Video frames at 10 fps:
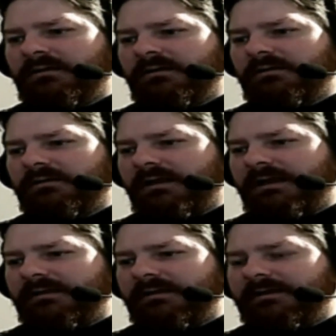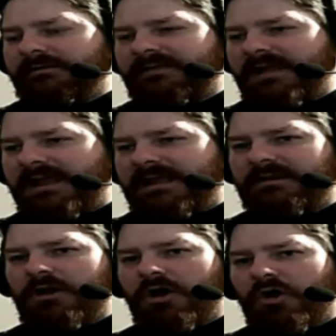like it's taken
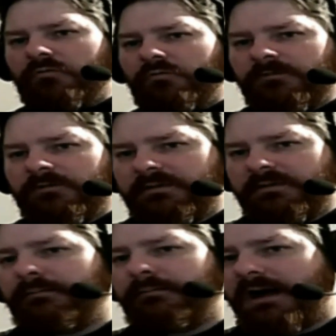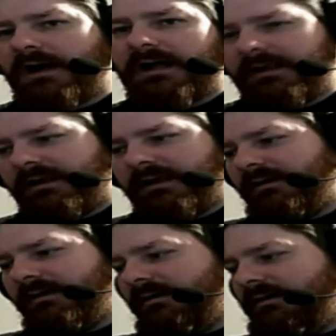over their body,
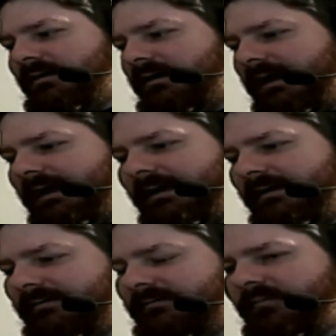and